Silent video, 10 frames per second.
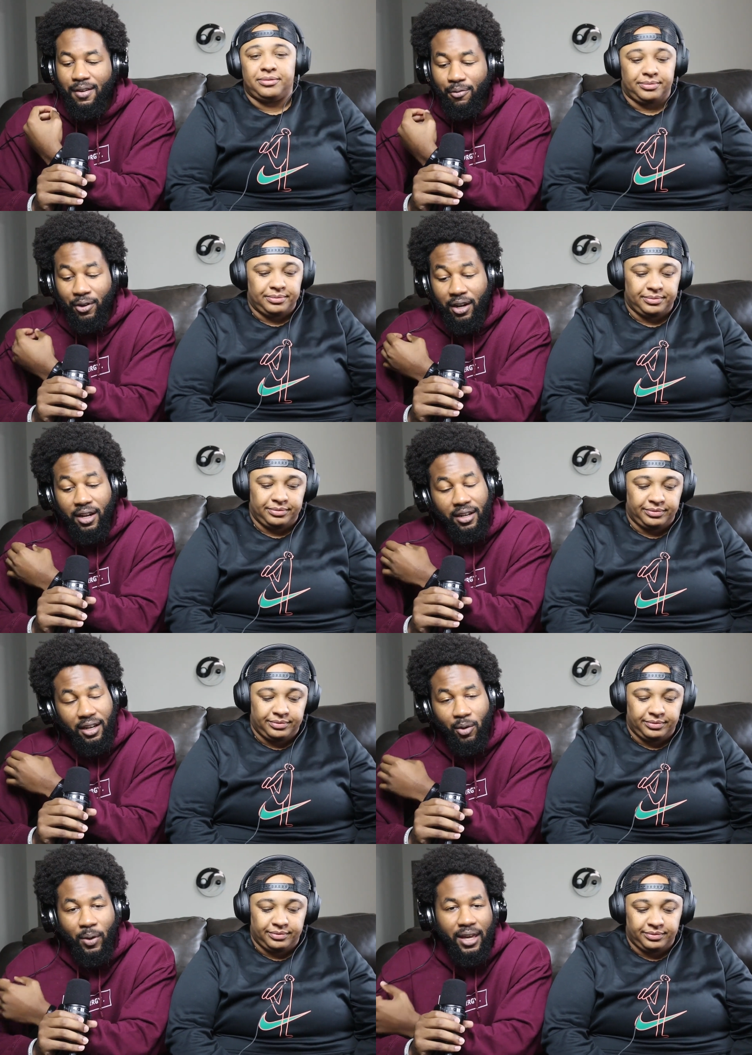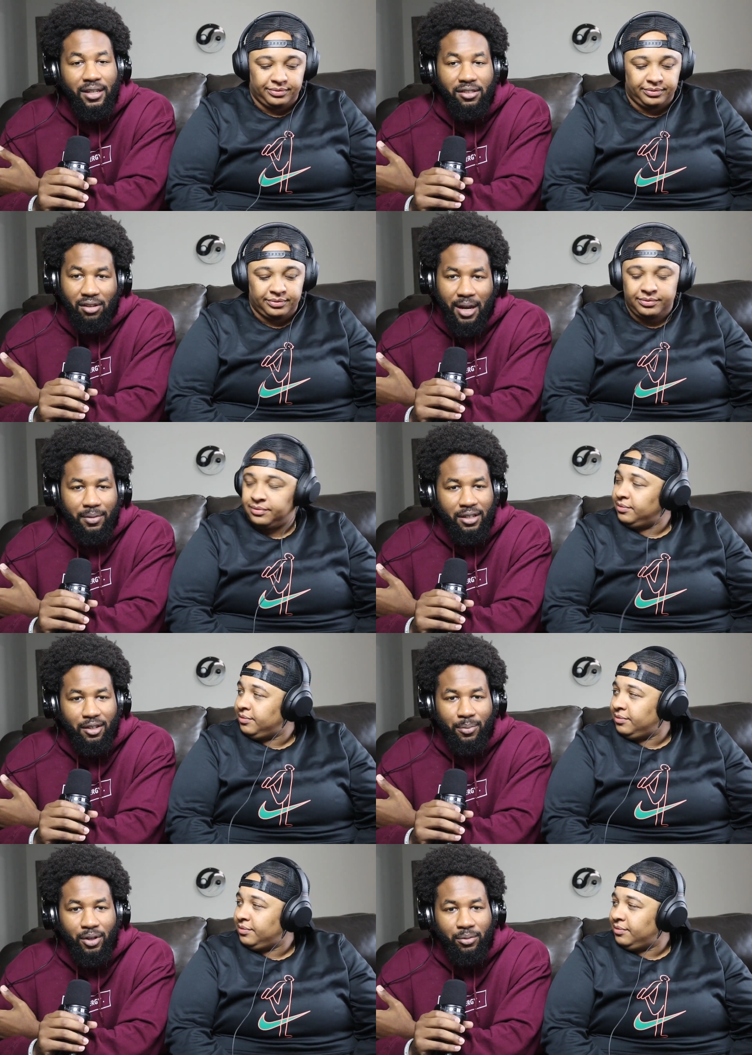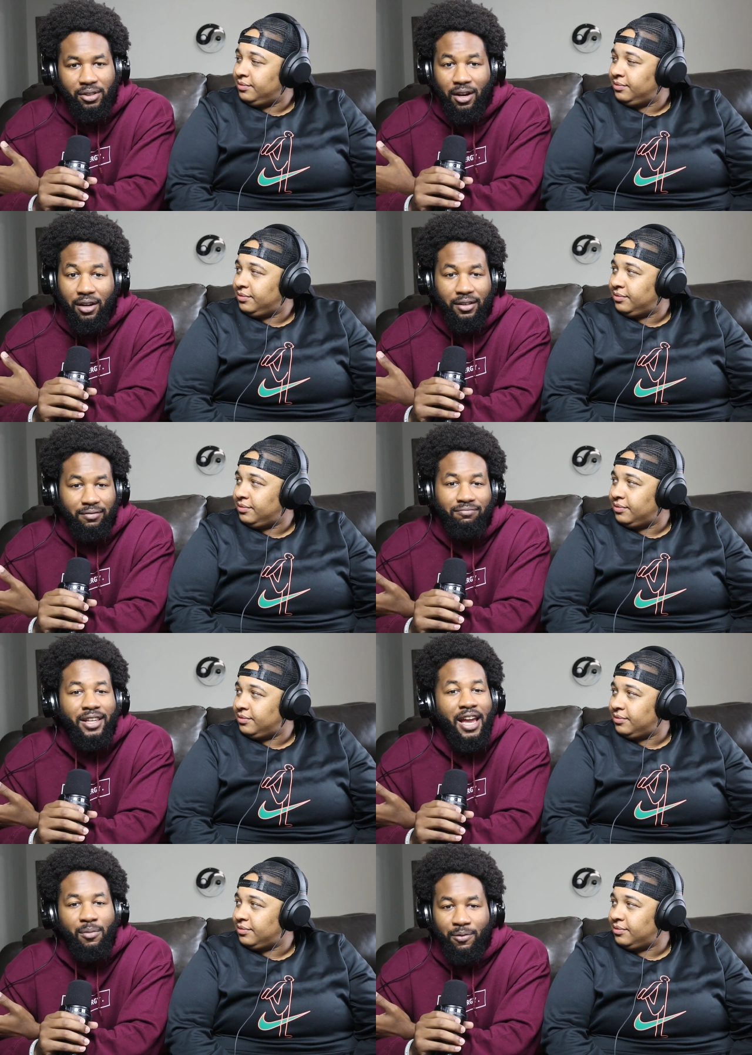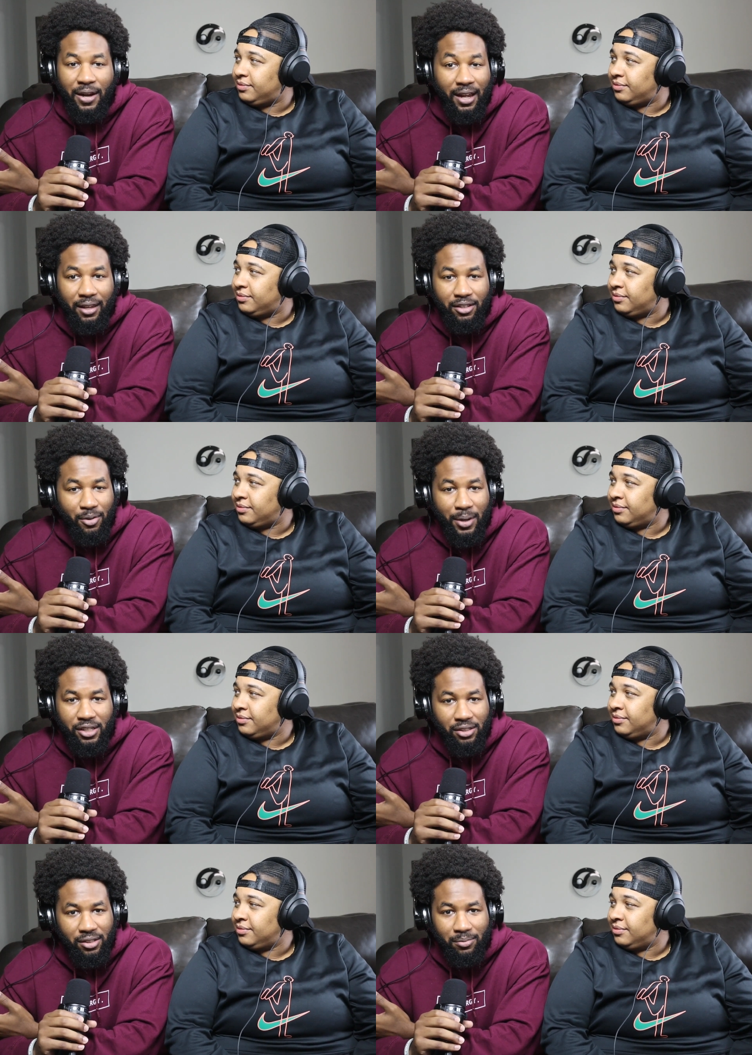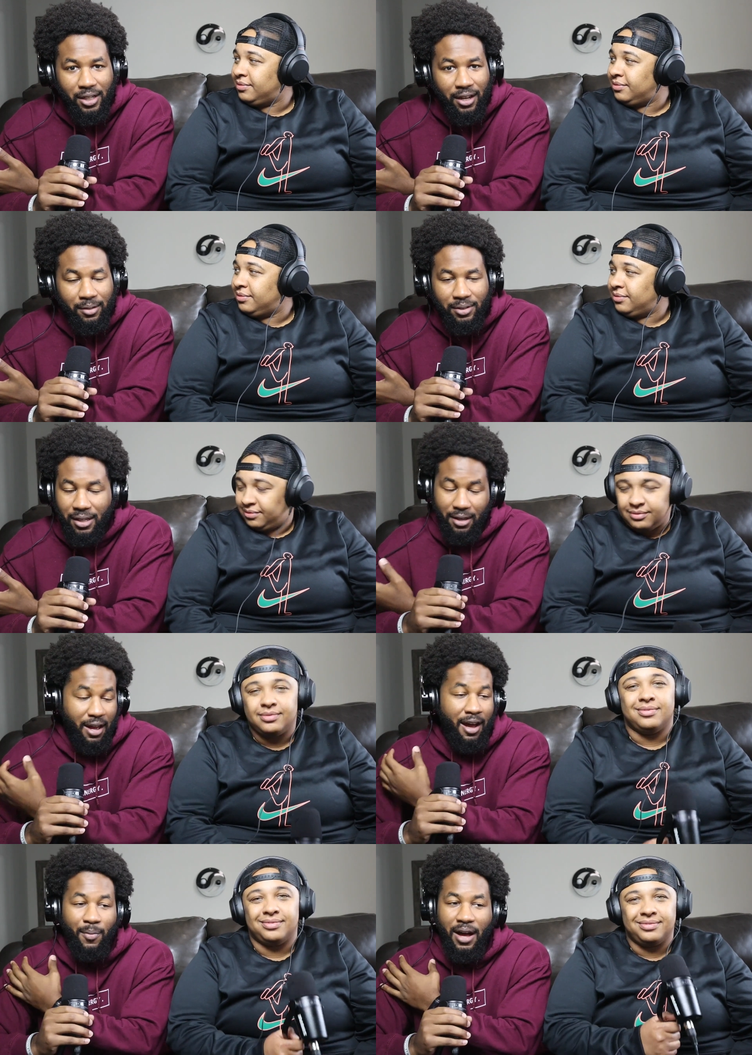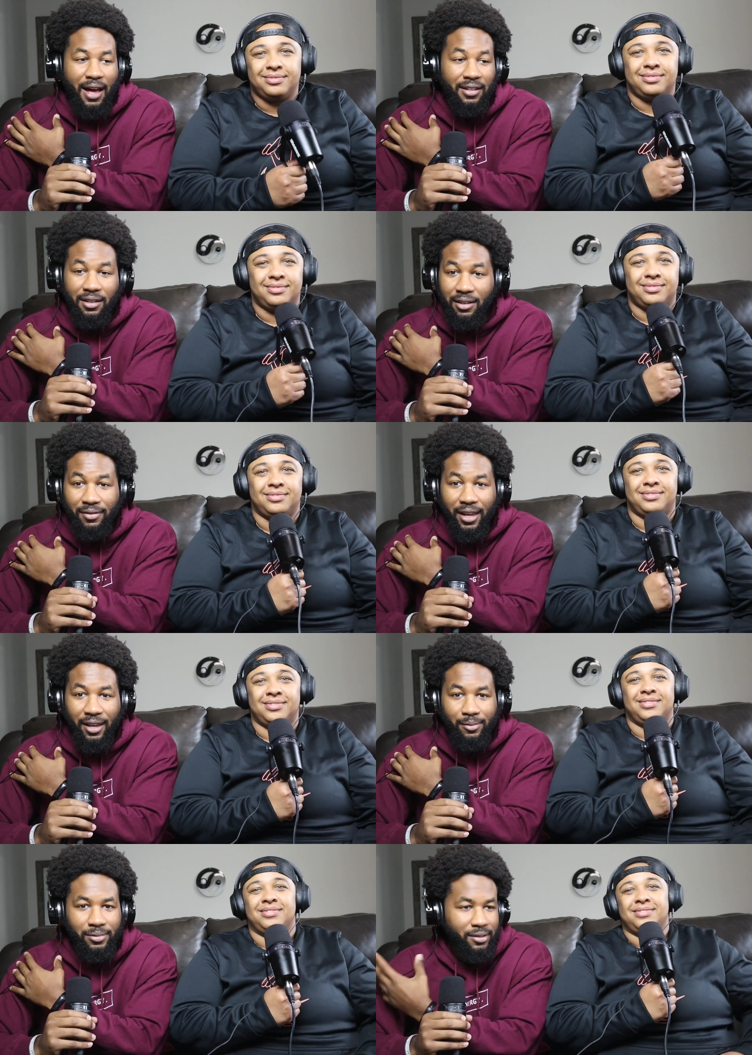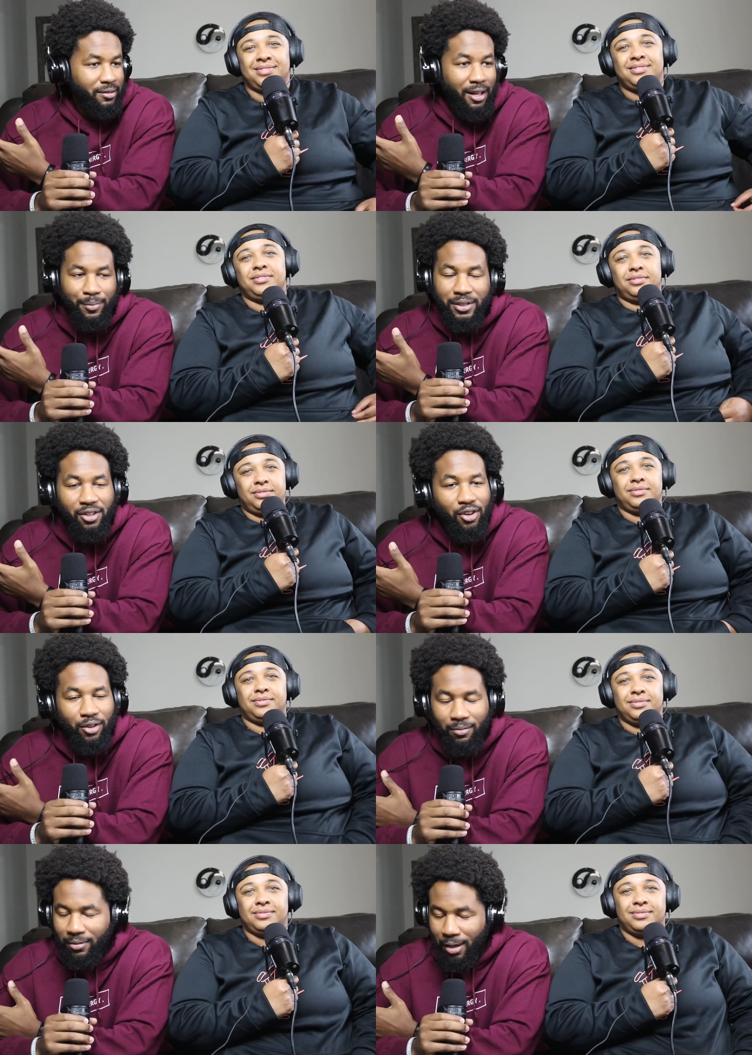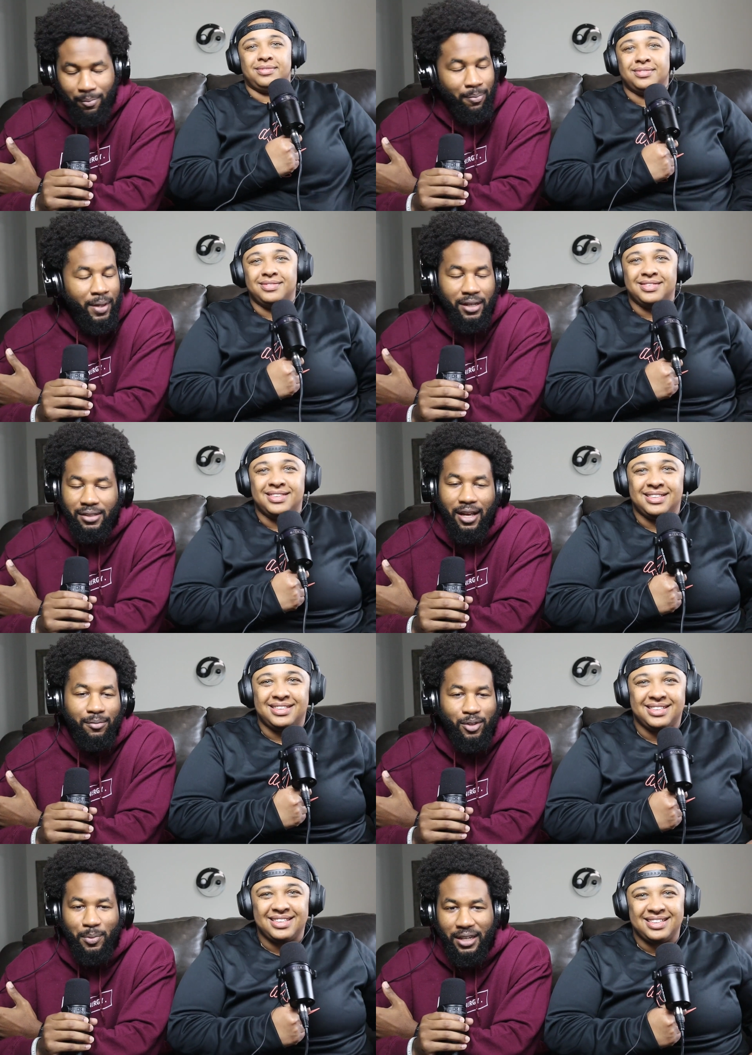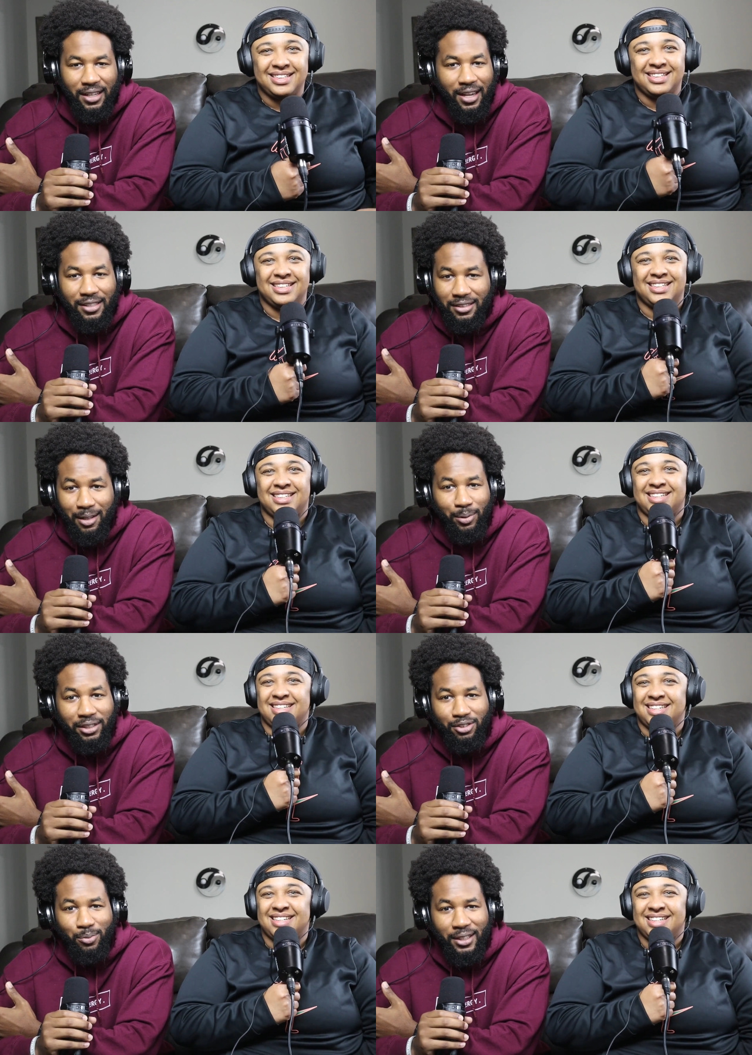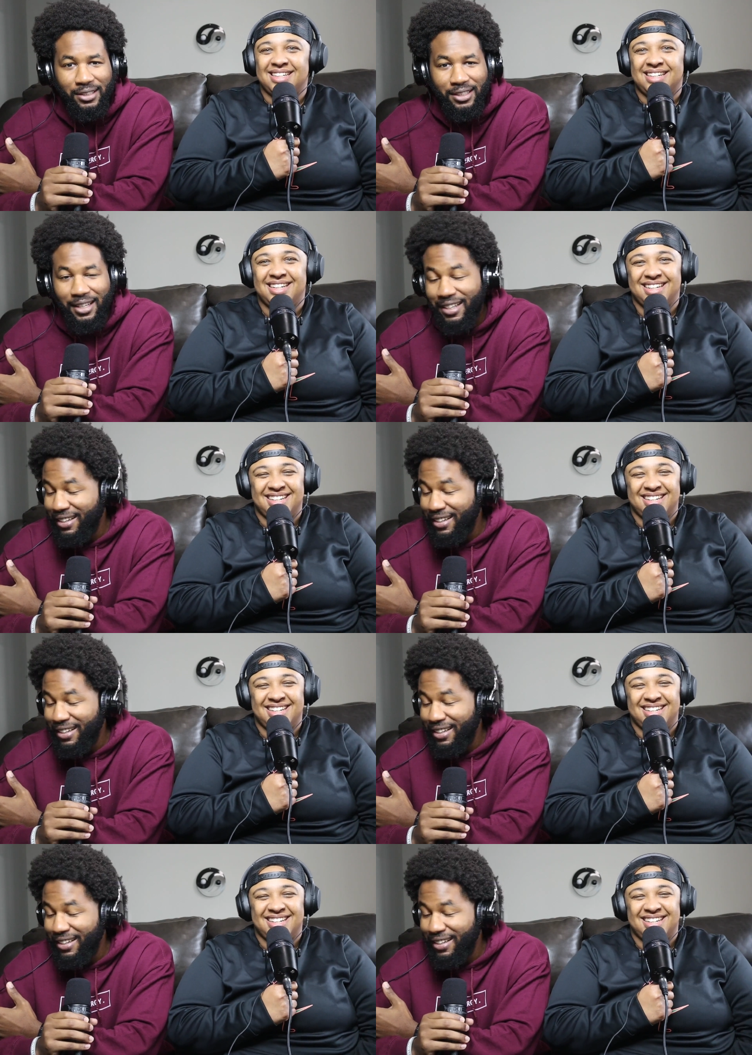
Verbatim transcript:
Speaker 1: fun. And the way he described it in the book was called gamify your measure sometimes. I'm a, I love games. I've been told many times on many occasions I play too much.